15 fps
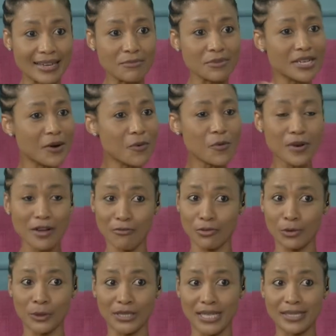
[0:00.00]
I mean, I would have
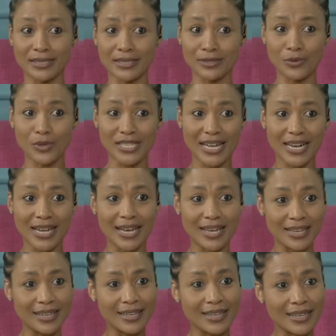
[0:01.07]
thought that uhlala
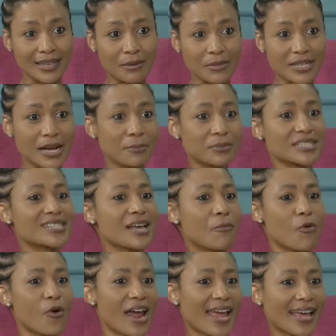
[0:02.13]
mhlambe
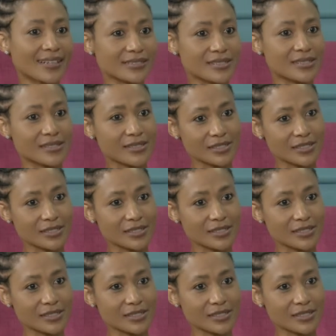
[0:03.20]
somewhere else.